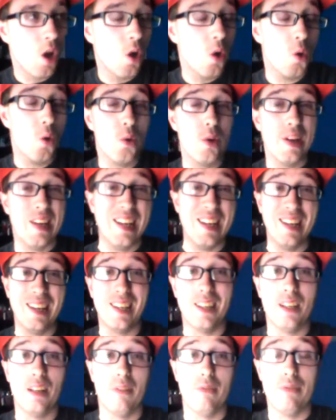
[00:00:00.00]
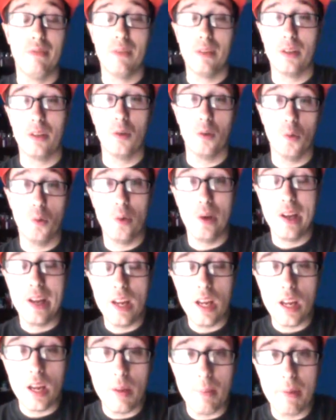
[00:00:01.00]
Oh yeah, I got a fair
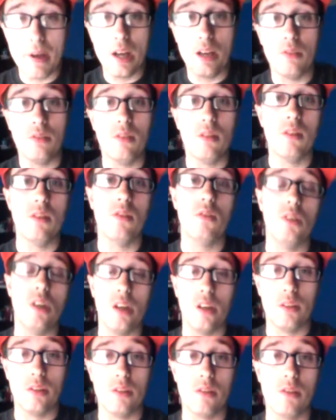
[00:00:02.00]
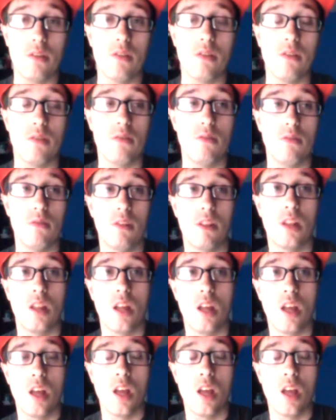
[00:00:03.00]
way about this Dr. Seuss